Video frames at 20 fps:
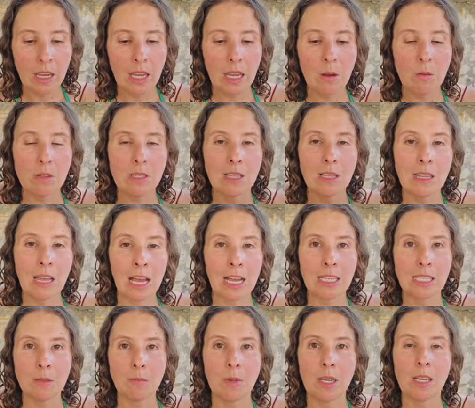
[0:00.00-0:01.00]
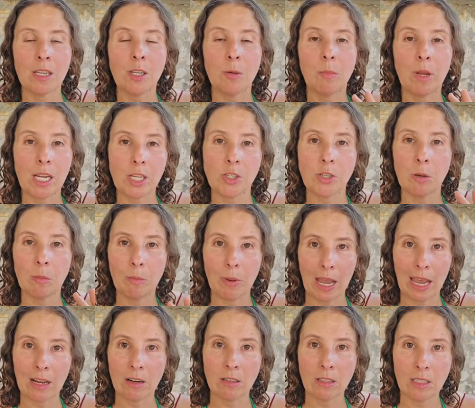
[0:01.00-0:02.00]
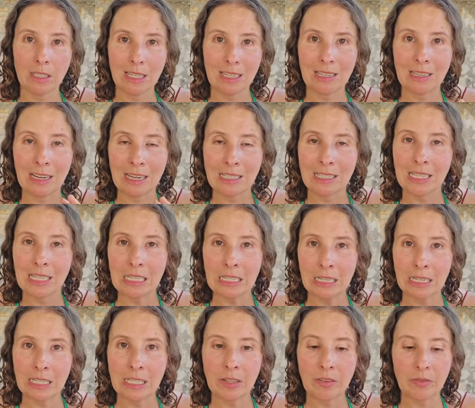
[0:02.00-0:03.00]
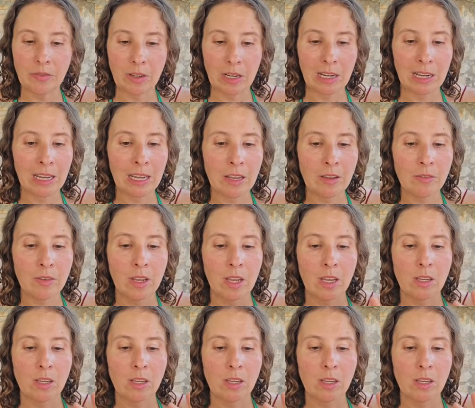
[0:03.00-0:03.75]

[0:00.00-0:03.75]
It was the last major battle in 1995.